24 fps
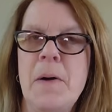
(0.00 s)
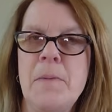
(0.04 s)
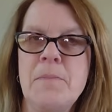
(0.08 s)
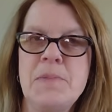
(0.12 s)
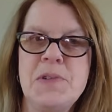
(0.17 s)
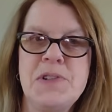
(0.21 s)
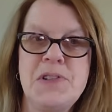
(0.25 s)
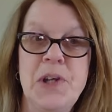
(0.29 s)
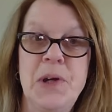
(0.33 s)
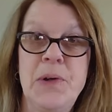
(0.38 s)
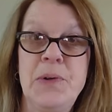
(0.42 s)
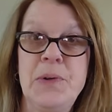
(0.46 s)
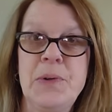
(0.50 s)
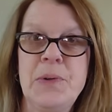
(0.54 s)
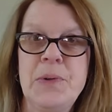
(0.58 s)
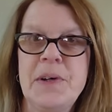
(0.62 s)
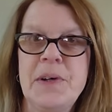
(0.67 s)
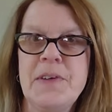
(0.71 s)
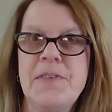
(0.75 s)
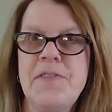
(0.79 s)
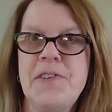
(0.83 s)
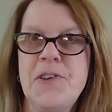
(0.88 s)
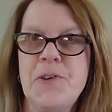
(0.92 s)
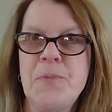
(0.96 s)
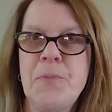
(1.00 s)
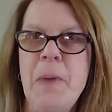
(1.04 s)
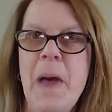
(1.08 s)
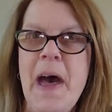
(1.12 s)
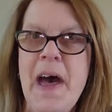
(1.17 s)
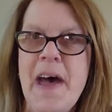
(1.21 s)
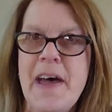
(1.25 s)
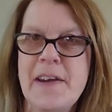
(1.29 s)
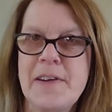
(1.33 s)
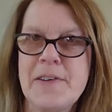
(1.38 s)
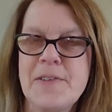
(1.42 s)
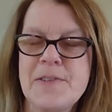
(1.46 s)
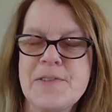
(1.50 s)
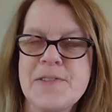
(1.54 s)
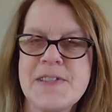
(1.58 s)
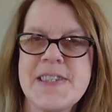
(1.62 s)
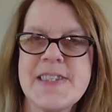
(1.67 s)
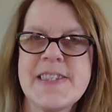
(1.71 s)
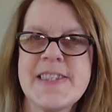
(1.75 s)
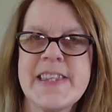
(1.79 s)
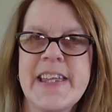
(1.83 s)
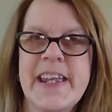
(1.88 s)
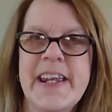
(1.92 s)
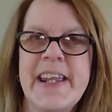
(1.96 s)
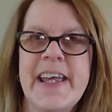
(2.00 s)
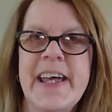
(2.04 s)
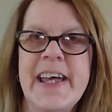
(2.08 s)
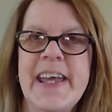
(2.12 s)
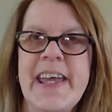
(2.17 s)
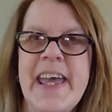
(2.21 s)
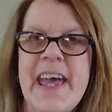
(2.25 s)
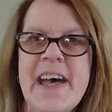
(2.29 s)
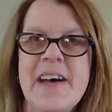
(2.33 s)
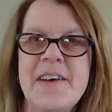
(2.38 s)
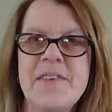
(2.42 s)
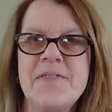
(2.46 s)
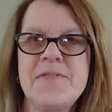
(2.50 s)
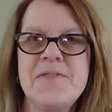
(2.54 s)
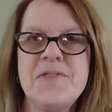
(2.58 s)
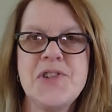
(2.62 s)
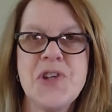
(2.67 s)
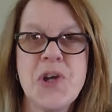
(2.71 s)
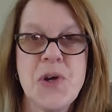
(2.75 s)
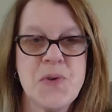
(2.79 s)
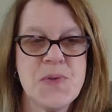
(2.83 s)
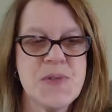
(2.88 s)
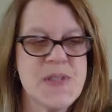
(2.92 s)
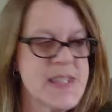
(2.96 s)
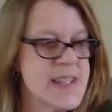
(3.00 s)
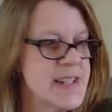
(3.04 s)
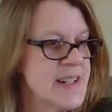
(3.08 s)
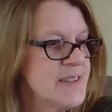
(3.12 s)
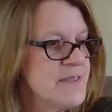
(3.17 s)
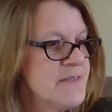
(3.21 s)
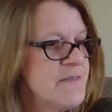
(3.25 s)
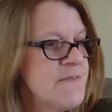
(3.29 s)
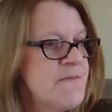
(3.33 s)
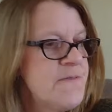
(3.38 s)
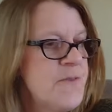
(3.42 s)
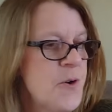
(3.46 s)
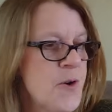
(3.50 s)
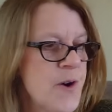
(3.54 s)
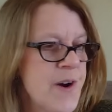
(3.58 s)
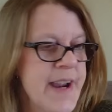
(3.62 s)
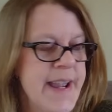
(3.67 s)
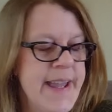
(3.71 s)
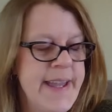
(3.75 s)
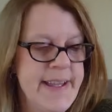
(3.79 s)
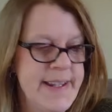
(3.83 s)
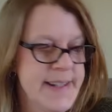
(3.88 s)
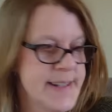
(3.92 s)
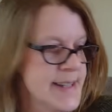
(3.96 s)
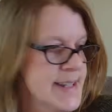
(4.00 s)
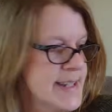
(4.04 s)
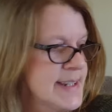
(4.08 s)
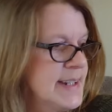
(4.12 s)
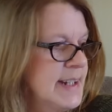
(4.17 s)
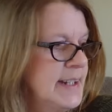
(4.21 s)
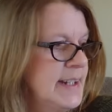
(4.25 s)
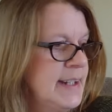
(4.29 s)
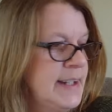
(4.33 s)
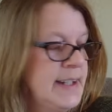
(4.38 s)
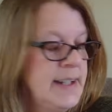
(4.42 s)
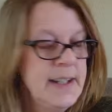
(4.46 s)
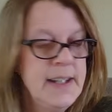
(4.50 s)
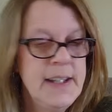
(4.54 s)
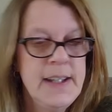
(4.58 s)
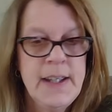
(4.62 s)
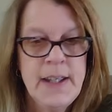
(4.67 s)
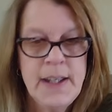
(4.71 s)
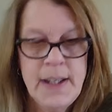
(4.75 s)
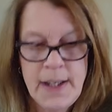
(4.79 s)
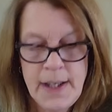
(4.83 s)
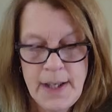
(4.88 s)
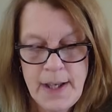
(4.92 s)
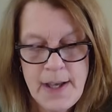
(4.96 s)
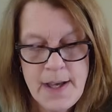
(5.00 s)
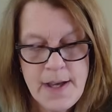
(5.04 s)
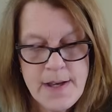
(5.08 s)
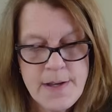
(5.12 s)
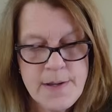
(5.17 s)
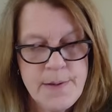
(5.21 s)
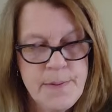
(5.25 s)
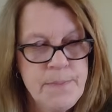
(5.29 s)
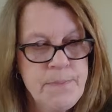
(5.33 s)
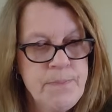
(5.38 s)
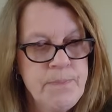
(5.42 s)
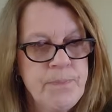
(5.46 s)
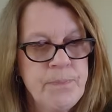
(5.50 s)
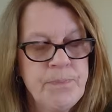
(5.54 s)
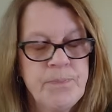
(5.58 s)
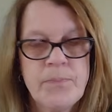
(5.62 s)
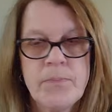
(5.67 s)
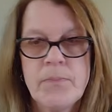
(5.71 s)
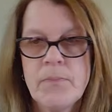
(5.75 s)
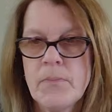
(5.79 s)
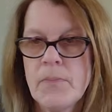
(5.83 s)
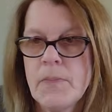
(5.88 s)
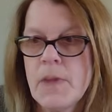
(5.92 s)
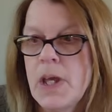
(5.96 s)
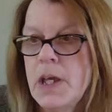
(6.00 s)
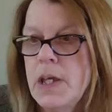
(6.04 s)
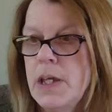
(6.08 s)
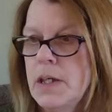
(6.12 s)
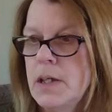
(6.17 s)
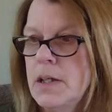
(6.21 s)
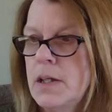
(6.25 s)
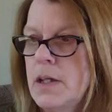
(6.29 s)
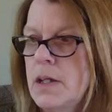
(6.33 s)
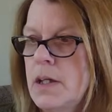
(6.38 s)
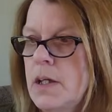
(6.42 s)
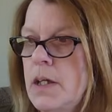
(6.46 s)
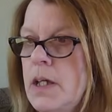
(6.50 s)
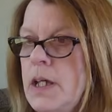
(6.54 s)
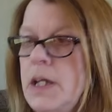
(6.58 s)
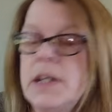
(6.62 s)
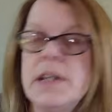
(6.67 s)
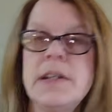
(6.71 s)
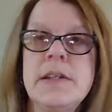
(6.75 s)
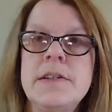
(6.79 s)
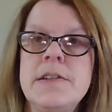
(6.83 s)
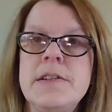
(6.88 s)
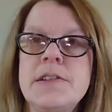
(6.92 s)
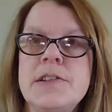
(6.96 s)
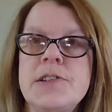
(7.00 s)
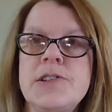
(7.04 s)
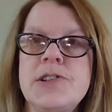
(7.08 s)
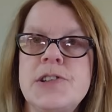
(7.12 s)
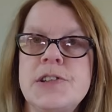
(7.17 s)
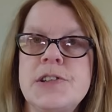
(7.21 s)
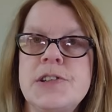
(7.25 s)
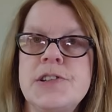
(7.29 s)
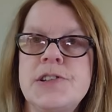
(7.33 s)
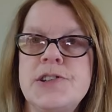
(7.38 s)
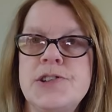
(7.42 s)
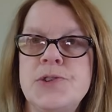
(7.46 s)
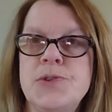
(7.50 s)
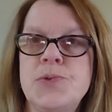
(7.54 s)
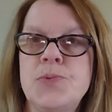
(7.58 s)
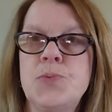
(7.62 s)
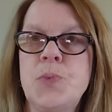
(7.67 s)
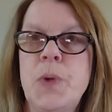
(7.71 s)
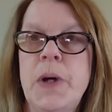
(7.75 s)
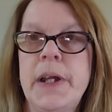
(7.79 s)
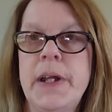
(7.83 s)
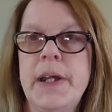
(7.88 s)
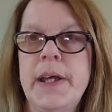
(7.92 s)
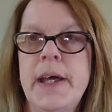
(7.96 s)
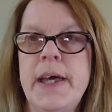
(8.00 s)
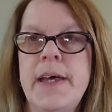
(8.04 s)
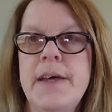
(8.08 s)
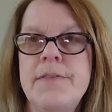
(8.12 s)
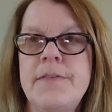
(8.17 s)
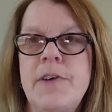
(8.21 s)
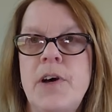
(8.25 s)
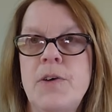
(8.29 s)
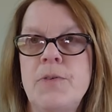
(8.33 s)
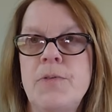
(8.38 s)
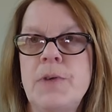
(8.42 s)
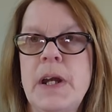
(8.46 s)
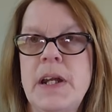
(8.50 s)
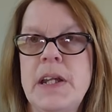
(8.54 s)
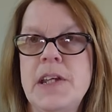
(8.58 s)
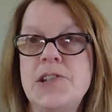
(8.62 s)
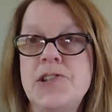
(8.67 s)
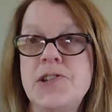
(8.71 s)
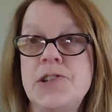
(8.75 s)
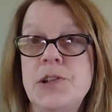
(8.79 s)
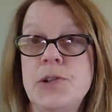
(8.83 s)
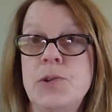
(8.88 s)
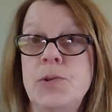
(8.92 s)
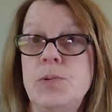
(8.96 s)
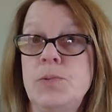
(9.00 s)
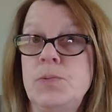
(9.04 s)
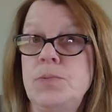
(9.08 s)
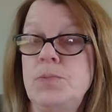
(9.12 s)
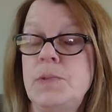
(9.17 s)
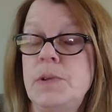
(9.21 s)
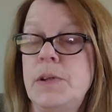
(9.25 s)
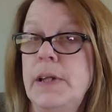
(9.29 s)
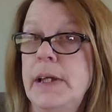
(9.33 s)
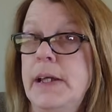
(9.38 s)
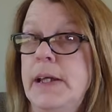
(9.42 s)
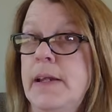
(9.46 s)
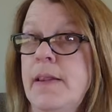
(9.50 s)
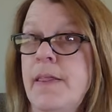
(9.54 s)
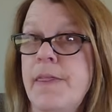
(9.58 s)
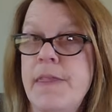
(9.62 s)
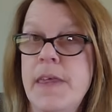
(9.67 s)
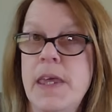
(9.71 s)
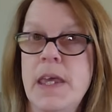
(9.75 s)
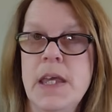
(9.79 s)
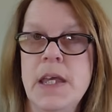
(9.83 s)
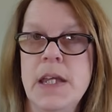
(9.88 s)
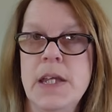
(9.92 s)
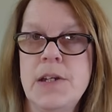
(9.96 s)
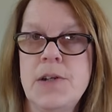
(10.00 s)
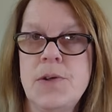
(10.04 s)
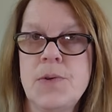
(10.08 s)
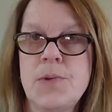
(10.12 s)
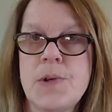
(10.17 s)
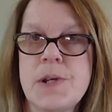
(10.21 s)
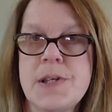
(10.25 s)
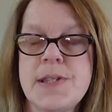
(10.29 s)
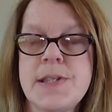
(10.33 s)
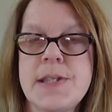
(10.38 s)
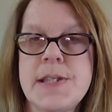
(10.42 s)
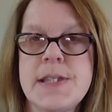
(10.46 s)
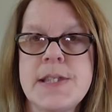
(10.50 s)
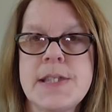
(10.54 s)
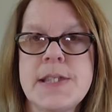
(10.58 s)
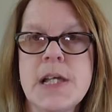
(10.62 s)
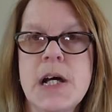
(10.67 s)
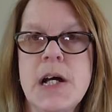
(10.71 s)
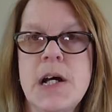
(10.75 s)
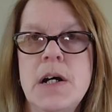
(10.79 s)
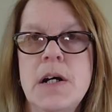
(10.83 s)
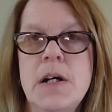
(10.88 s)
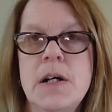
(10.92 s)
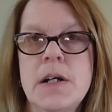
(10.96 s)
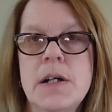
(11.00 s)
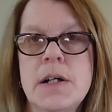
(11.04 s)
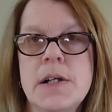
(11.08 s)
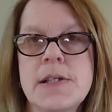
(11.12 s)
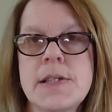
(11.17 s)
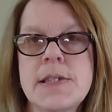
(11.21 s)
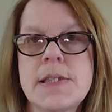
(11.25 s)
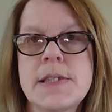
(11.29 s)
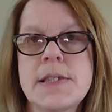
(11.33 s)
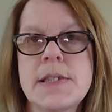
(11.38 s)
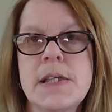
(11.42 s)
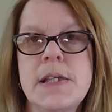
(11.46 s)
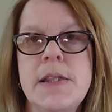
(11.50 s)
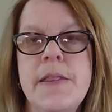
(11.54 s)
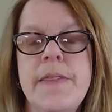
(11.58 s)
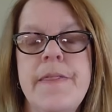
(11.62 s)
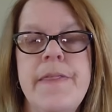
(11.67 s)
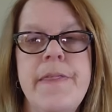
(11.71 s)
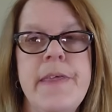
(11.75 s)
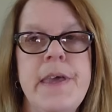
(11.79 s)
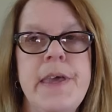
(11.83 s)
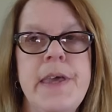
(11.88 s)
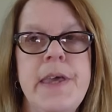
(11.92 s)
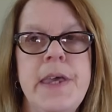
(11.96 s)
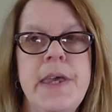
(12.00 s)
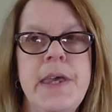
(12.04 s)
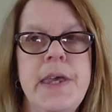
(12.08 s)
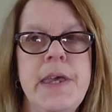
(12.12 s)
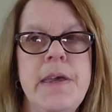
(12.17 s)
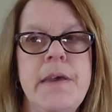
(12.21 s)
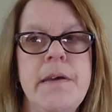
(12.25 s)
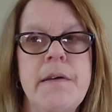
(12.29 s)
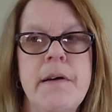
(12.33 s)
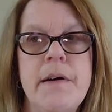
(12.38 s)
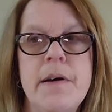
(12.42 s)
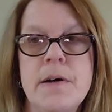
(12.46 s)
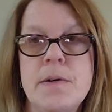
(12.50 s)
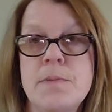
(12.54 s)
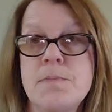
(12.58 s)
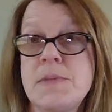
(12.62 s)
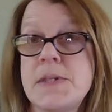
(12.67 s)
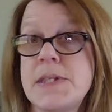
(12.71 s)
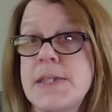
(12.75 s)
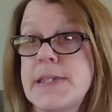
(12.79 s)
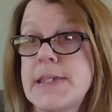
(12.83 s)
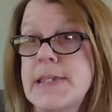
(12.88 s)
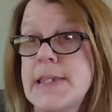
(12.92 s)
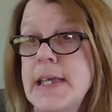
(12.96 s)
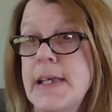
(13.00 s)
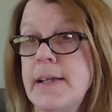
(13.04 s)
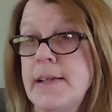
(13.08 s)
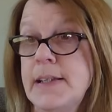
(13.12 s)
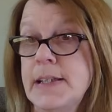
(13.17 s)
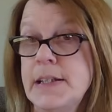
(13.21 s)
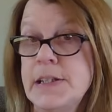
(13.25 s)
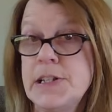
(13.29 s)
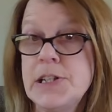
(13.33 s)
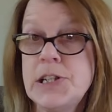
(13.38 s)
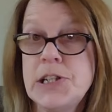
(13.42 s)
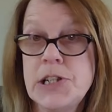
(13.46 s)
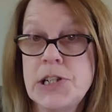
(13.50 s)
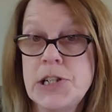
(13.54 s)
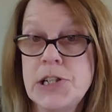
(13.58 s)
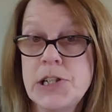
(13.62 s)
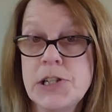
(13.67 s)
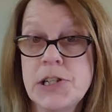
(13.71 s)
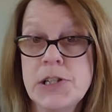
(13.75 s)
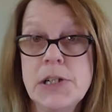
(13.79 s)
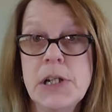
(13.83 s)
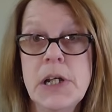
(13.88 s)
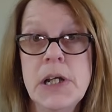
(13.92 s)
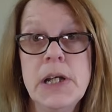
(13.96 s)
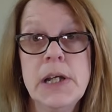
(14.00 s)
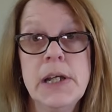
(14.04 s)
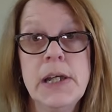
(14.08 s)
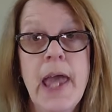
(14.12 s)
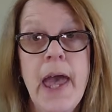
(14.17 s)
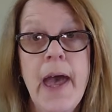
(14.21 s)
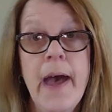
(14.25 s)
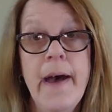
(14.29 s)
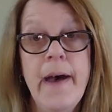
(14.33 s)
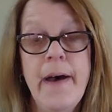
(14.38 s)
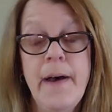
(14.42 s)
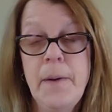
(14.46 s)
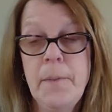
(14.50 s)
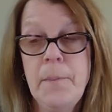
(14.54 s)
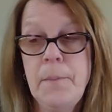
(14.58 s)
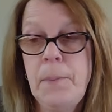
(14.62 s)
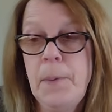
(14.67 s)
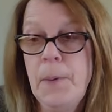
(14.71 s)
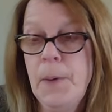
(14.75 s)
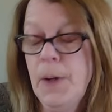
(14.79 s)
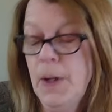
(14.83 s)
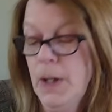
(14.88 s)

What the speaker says: show you a few patterns that I have chosen for it. In addition to what I have already shown, like the indoorsy socks, the Salish cap,